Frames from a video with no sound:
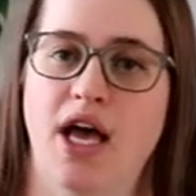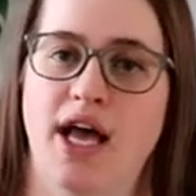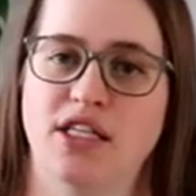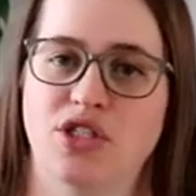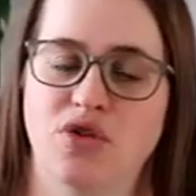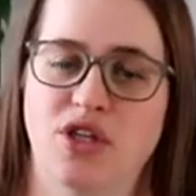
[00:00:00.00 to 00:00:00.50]

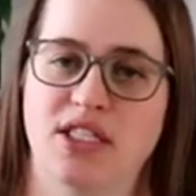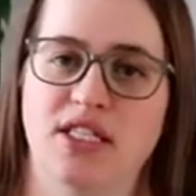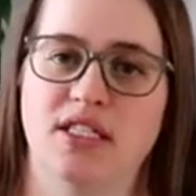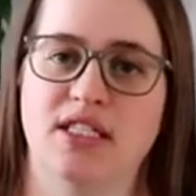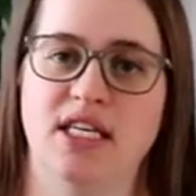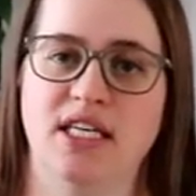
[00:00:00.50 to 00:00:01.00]
And so this
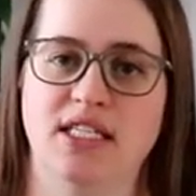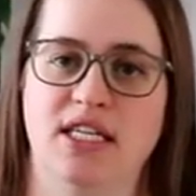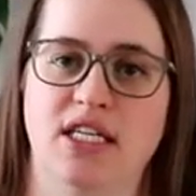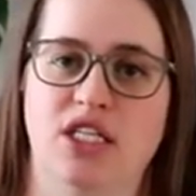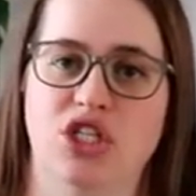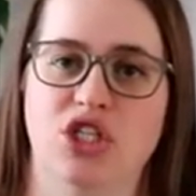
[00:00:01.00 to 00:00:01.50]
is
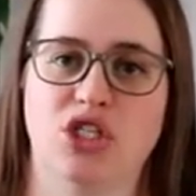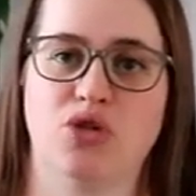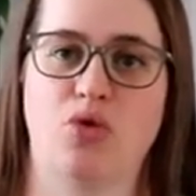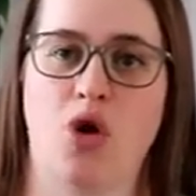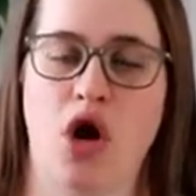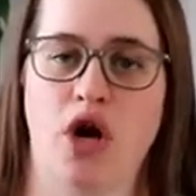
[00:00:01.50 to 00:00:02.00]
easy to just
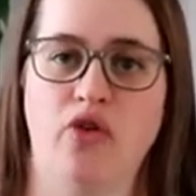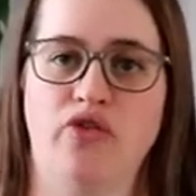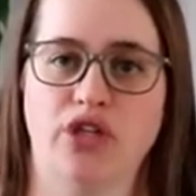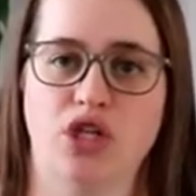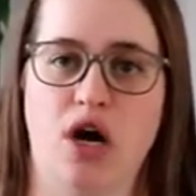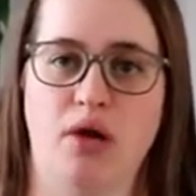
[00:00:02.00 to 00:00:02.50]
throw on
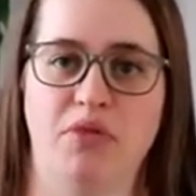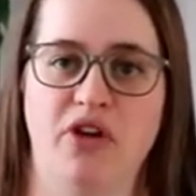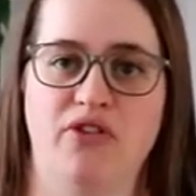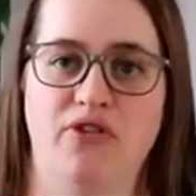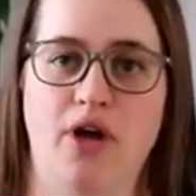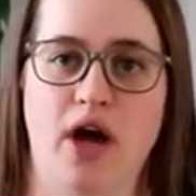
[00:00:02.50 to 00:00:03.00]
over top
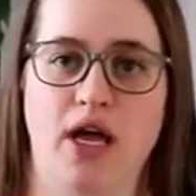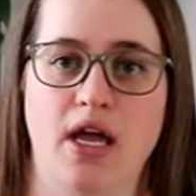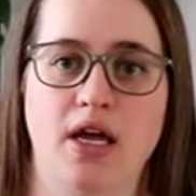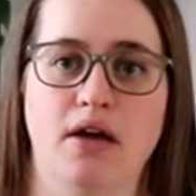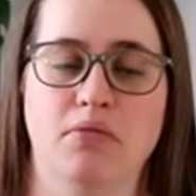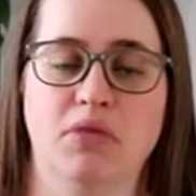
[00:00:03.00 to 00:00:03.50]
if I
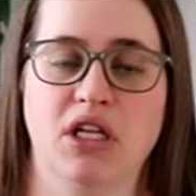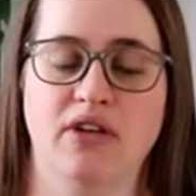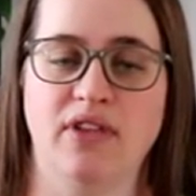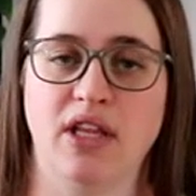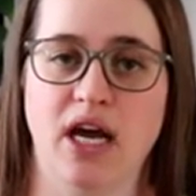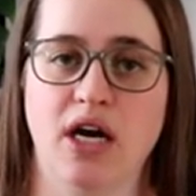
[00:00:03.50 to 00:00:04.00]
am
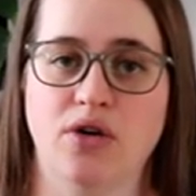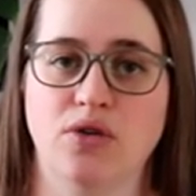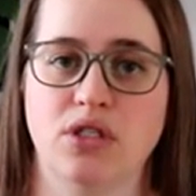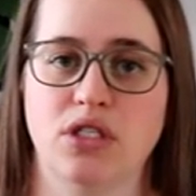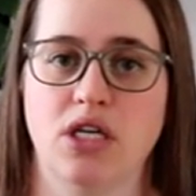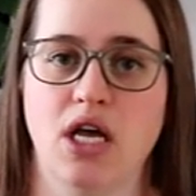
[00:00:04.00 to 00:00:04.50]
leaving the
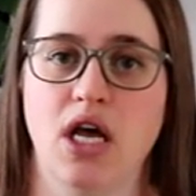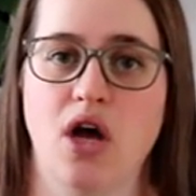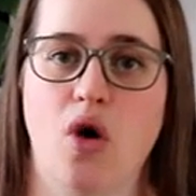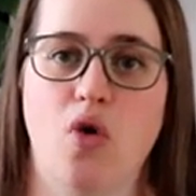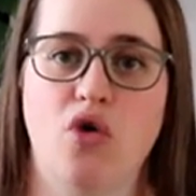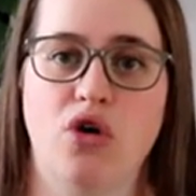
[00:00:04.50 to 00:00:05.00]
house,
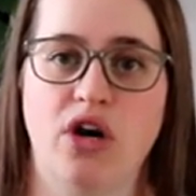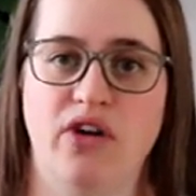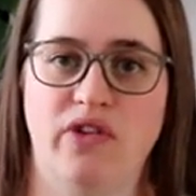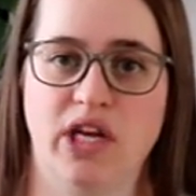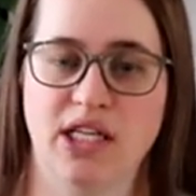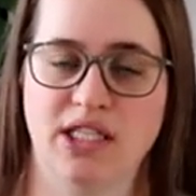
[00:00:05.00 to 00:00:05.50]
or
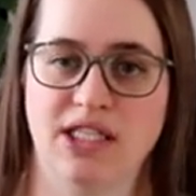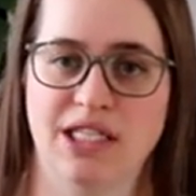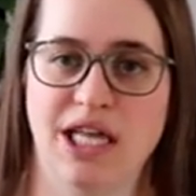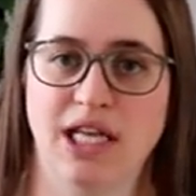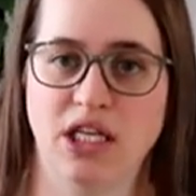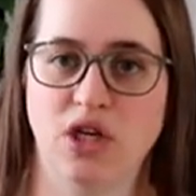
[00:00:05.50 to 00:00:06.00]
if it gets
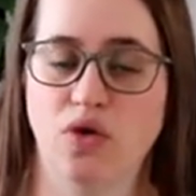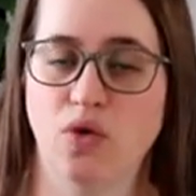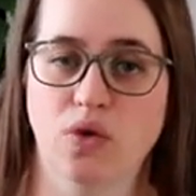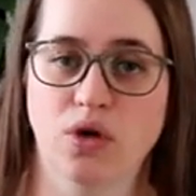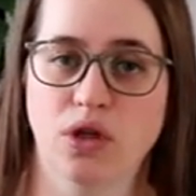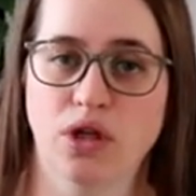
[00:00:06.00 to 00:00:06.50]
slightly
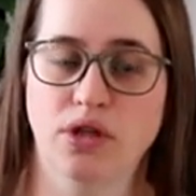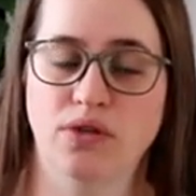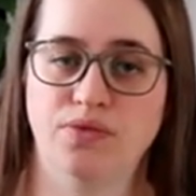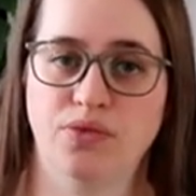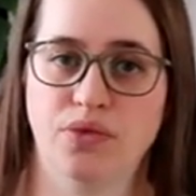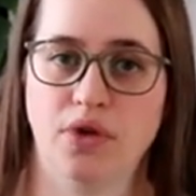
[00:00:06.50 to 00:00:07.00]
cool,
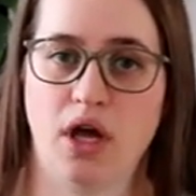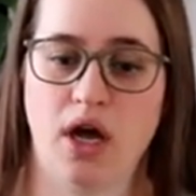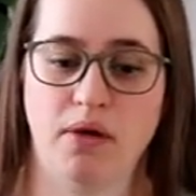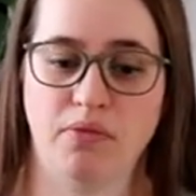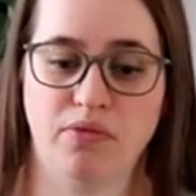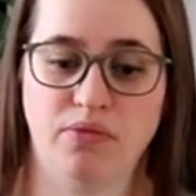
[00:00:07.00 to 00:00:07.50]

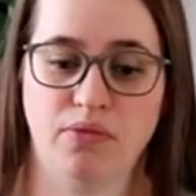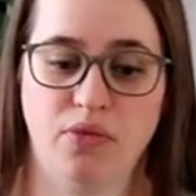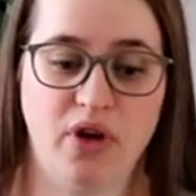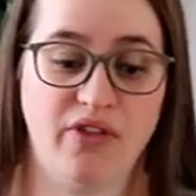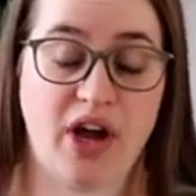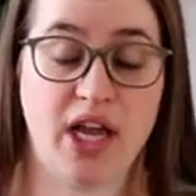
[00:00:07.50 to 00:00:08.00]

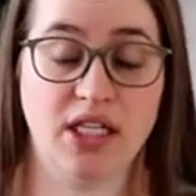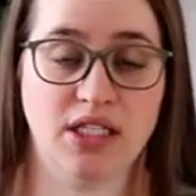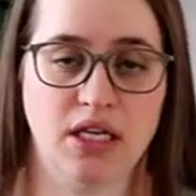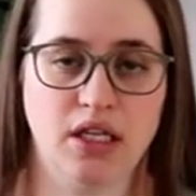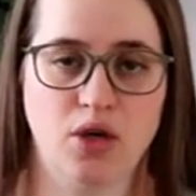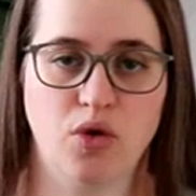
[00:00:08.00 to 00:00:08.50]
if I get
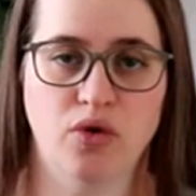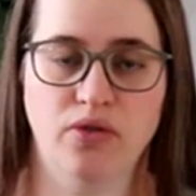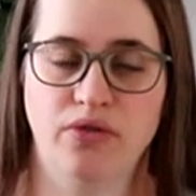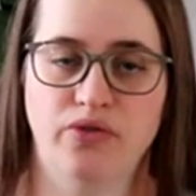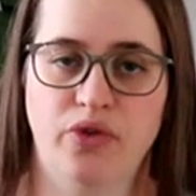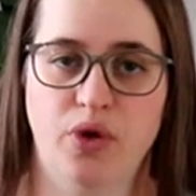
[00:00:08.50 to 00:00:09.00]
slightly cool
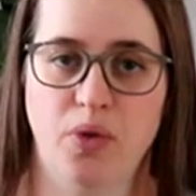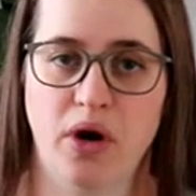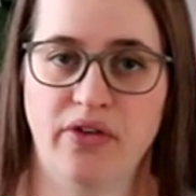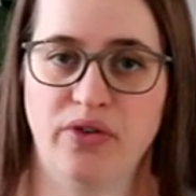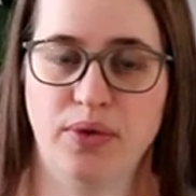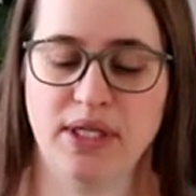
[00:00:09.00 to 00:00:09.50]
for
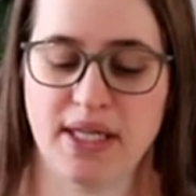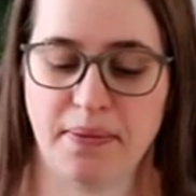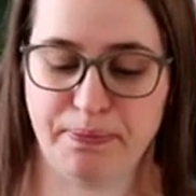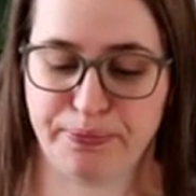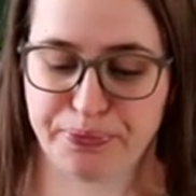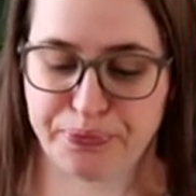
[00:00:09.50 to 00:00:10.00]
whatever reason.